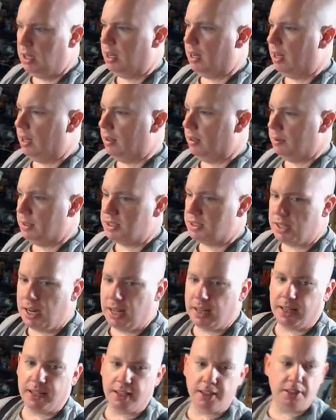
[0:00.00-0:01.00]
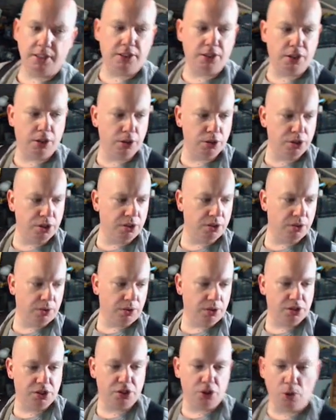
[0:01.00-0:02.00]
It's not like a detergent or
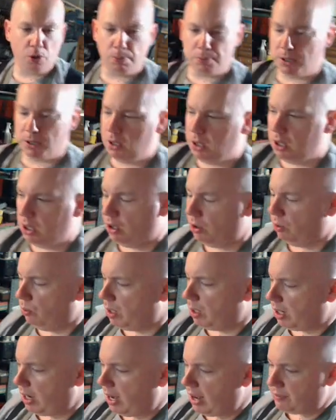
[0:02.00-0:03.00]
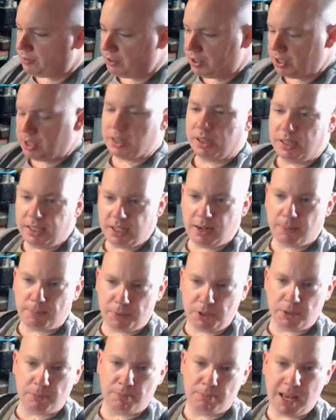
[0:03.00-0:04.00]
a soap where after you clean
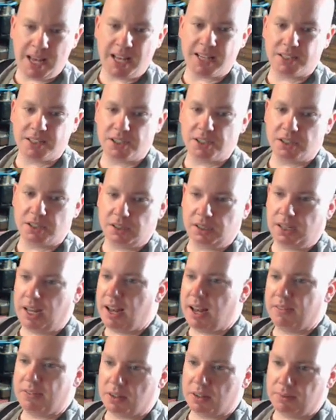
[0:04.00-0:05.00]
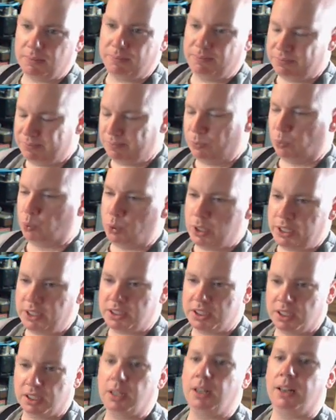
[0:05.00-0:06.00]
up your mess, you have to
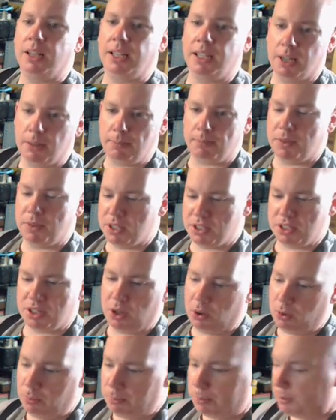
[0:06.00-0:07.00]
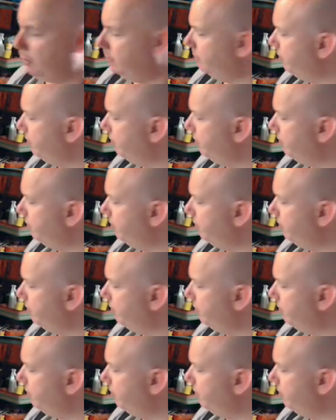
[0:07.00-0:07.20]
rinse and clean up the soap.